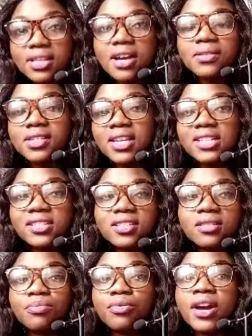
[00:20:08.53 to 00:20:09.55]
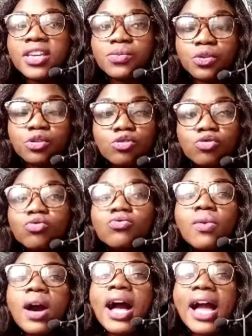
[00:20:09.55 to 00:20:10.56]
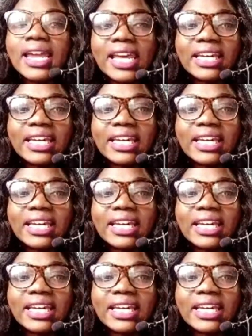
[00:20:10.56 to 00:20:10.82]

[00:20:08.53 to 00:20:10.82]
now said the price was too high,